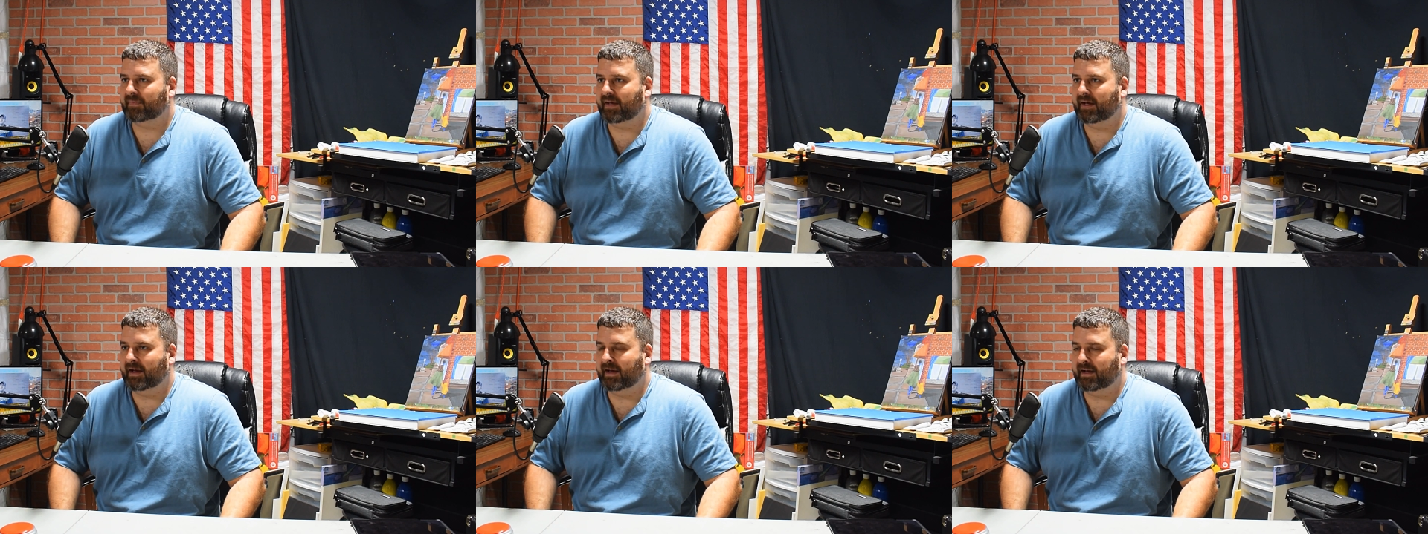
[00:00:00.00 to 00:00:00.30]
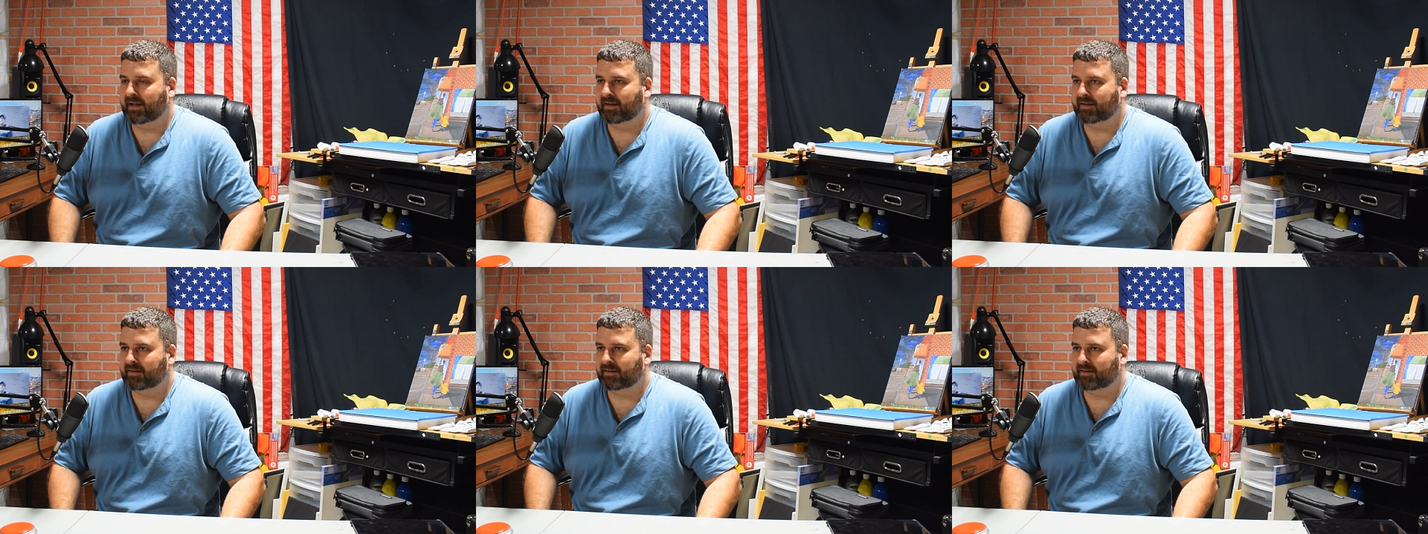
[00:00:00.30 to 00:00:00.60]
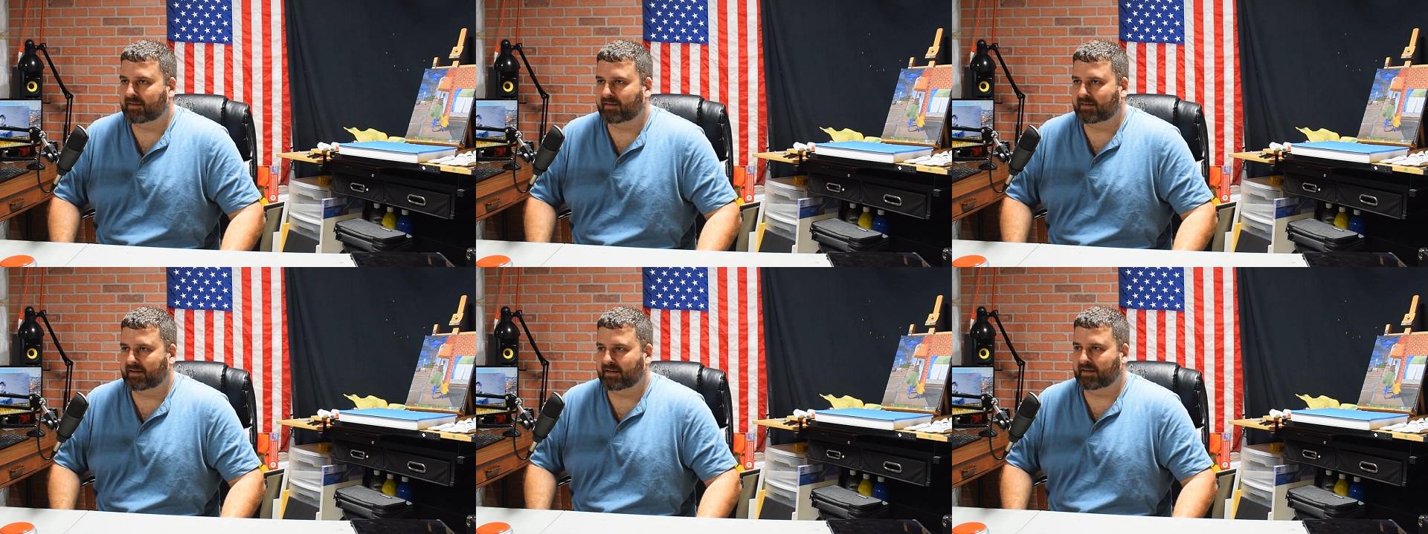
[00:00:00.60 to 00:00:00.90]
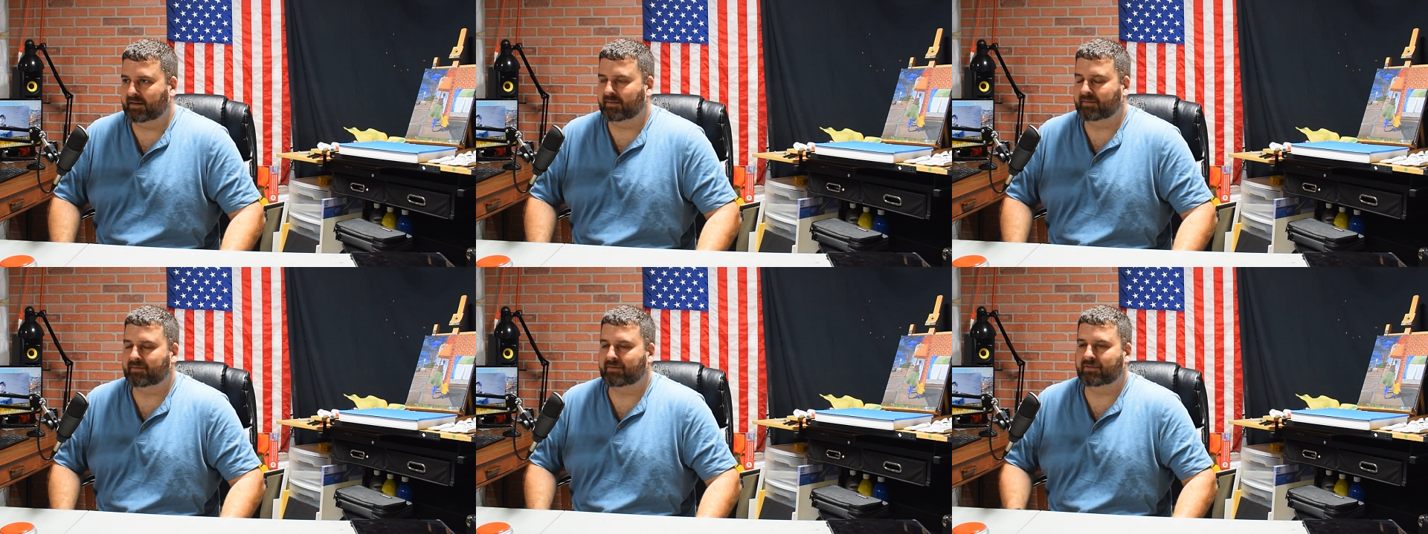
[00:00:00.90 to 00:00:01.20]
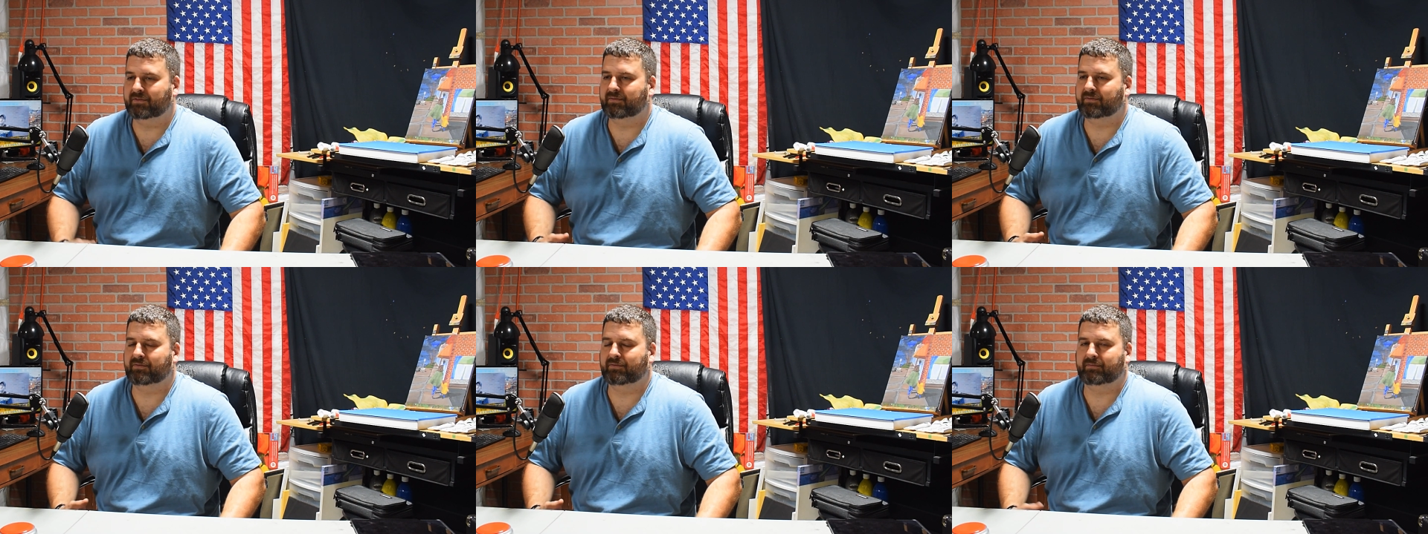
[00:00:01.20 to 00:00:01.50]
and he
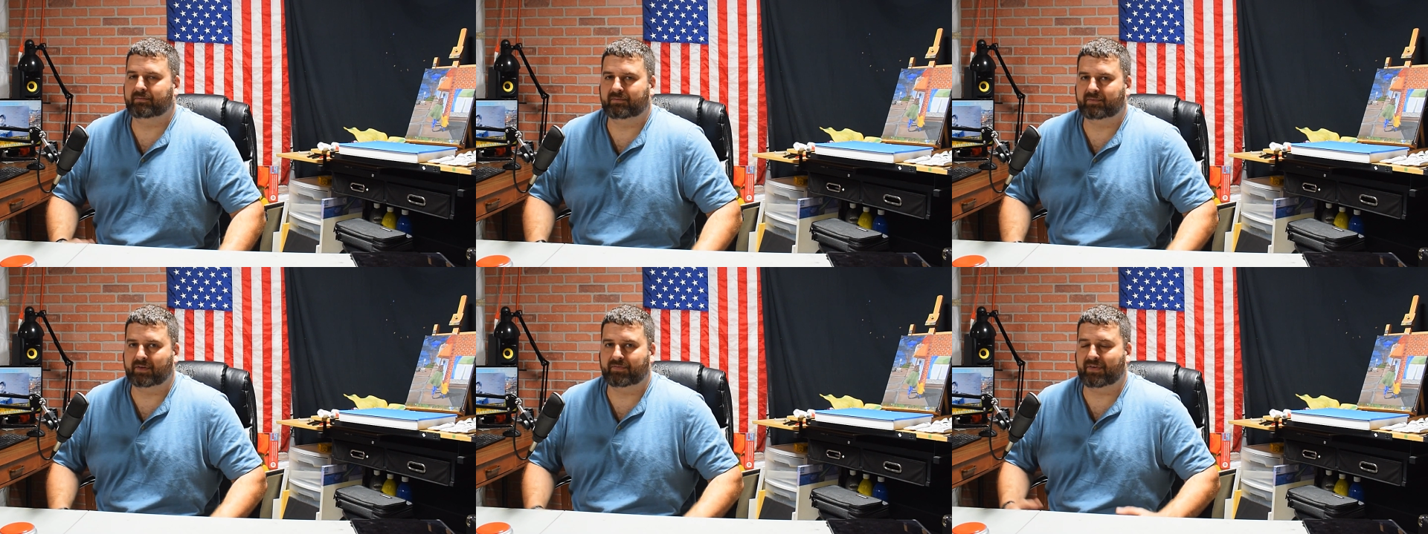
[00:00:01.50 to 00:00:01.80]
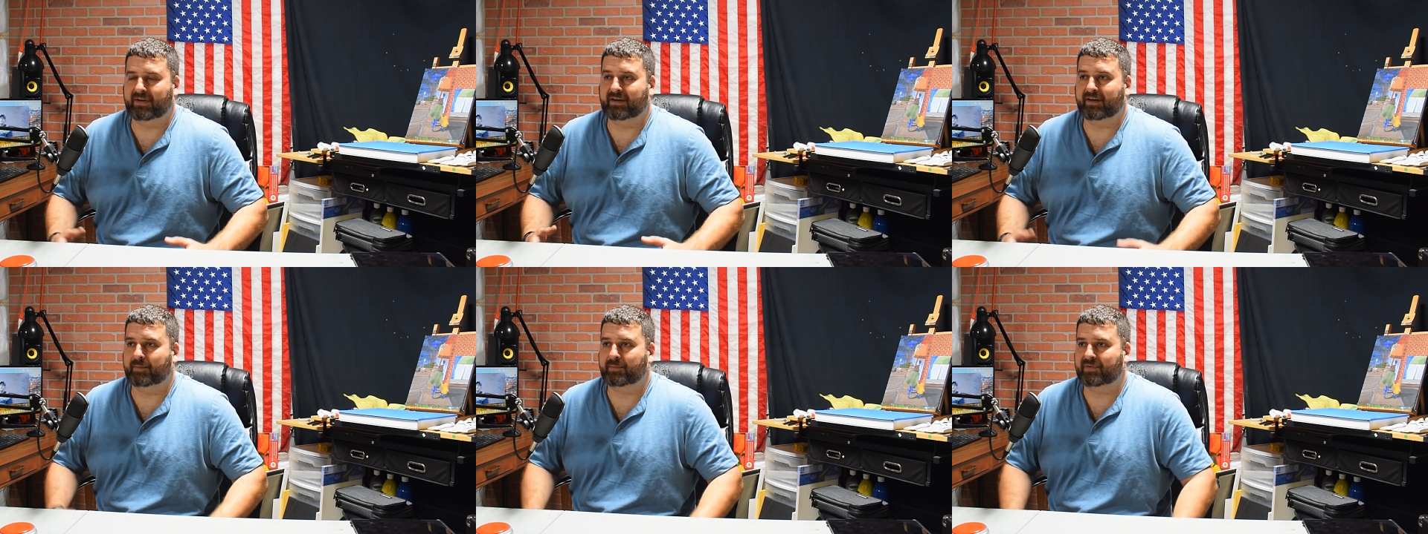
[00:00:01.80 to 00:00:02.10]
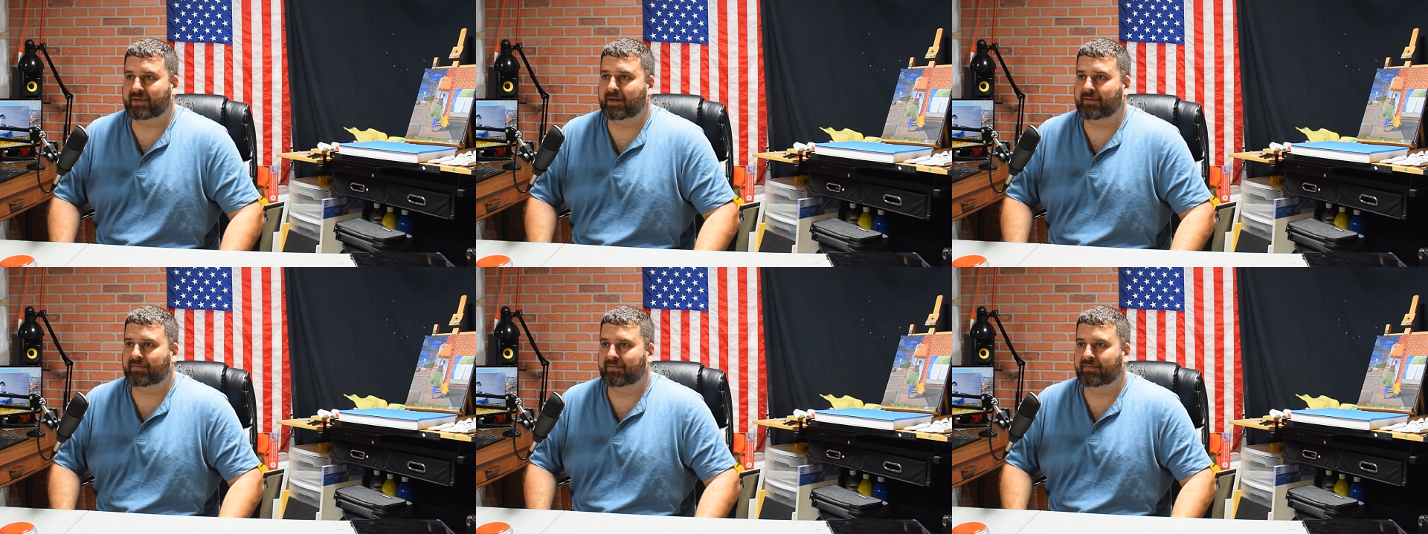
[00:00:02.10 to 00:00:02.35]
defended himself.